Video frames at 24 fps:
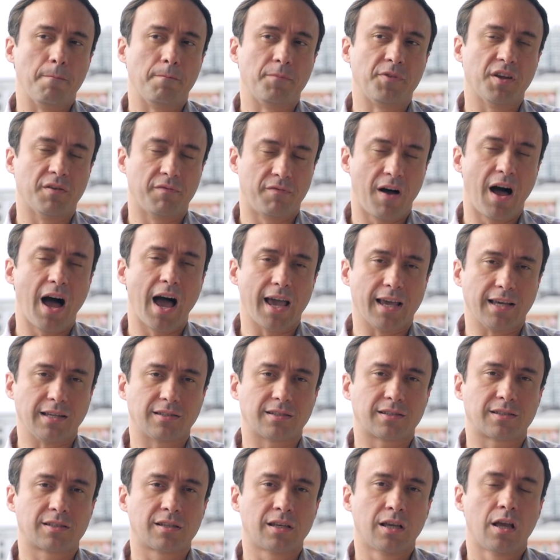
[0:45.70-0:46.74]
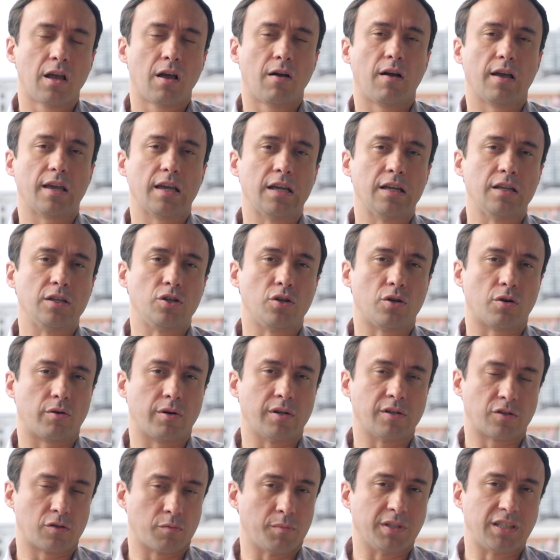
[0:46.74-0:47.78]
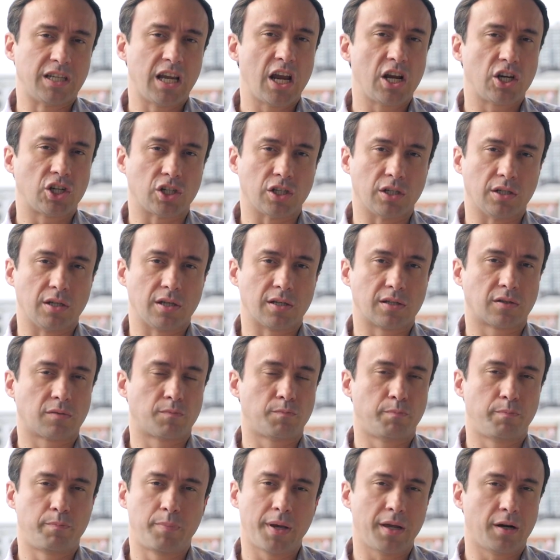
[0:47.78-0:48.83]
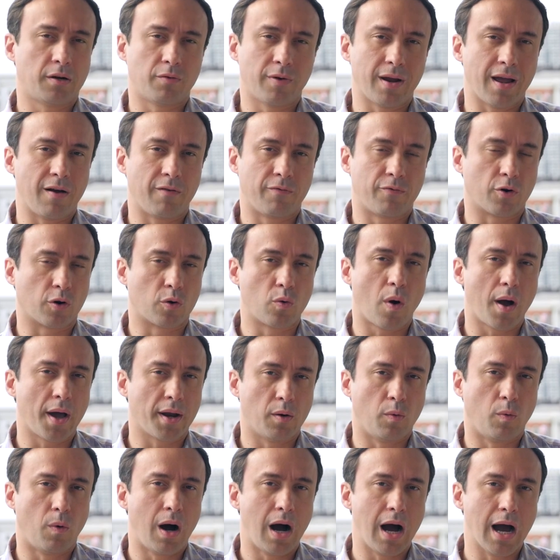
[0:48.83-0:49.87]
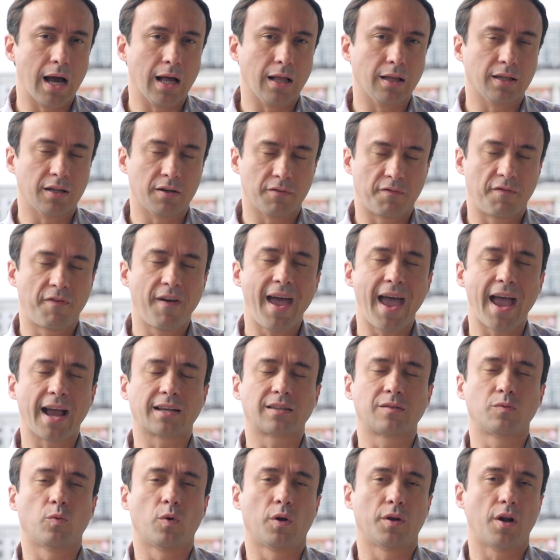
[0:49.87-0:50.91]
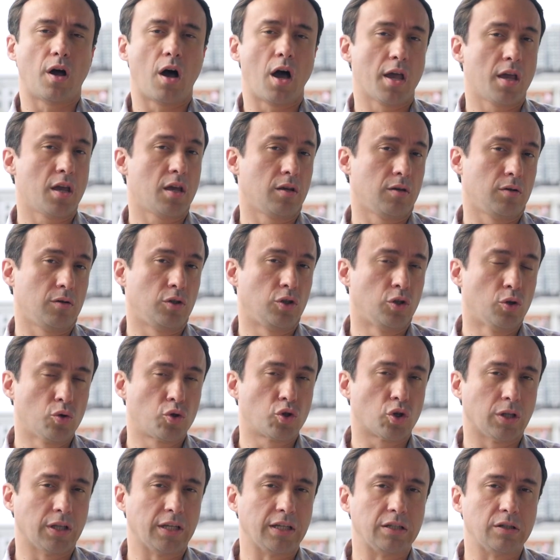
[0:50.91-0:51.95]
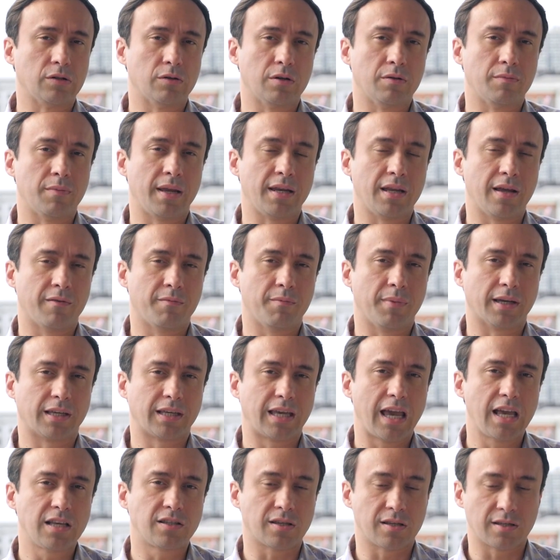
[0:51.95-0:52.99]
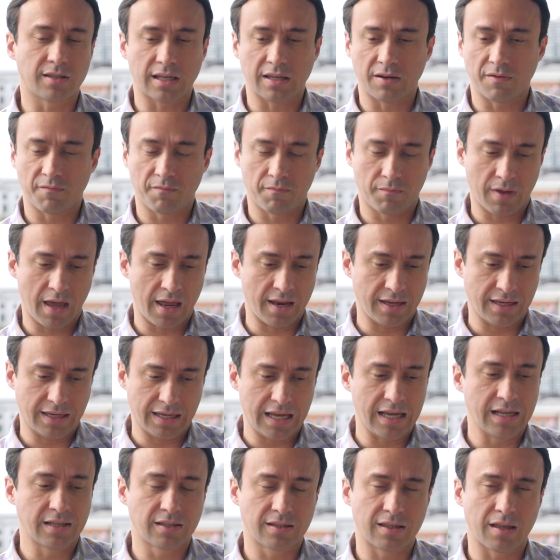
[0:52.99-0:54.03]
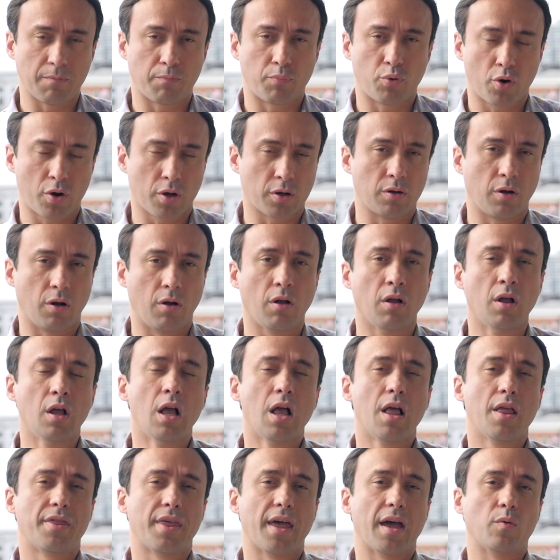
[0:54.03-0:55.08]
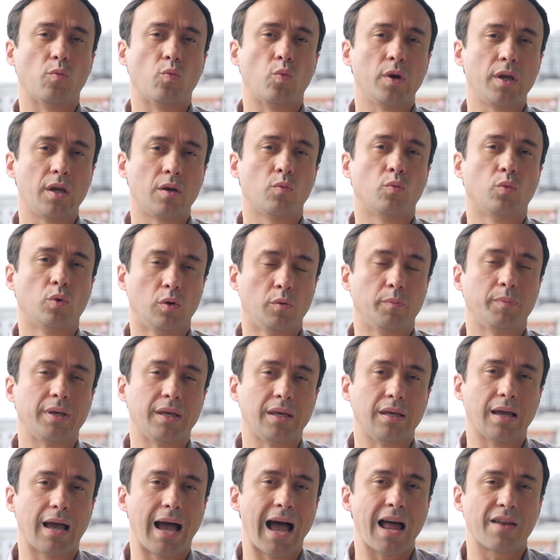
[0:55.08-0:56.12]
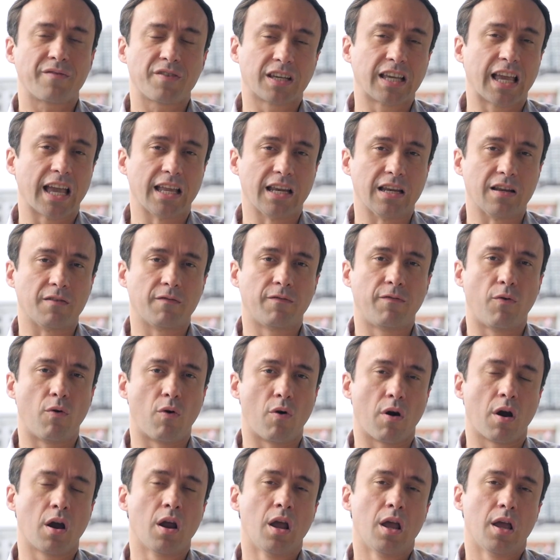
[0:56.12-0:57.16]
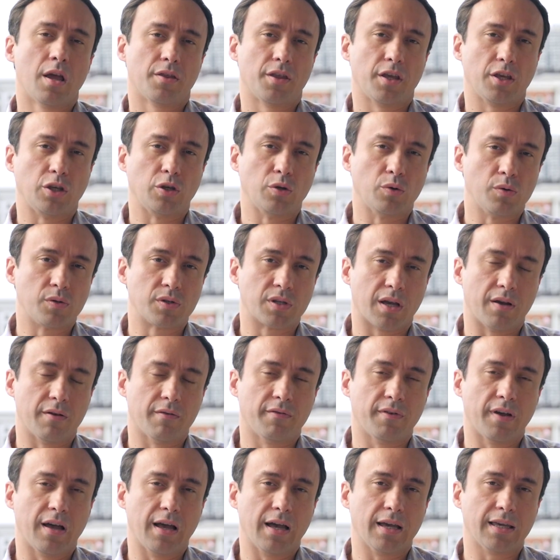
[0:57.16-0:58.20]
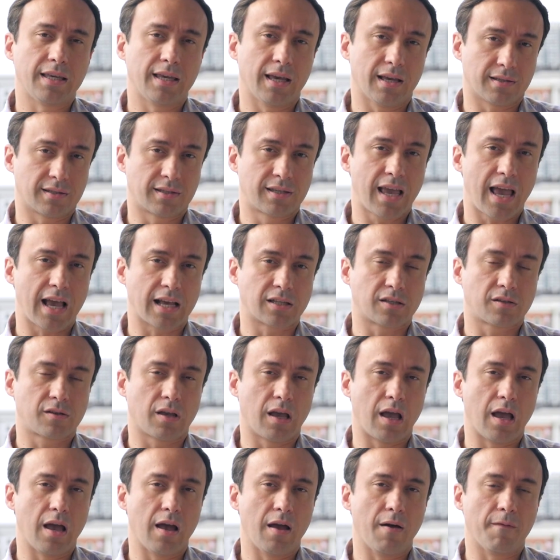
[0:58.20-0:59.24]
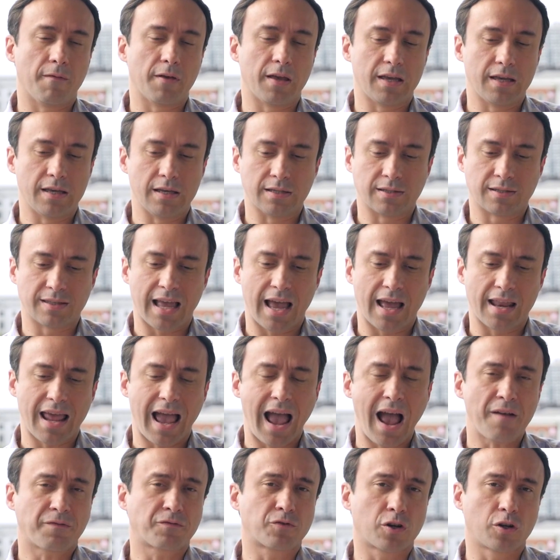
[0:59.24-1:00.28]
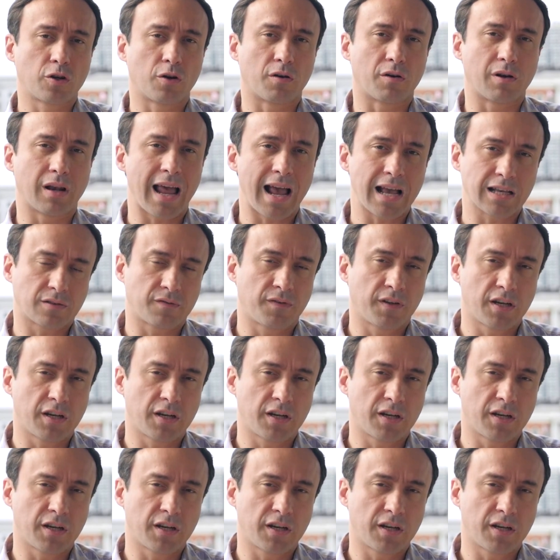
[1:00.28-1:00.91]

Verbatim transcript: device in your instrumentation has been around for quite a while. In fact, what I usually do in many of my cases, and it is the protocol that we will be advocating for the use of ESX, is that after your last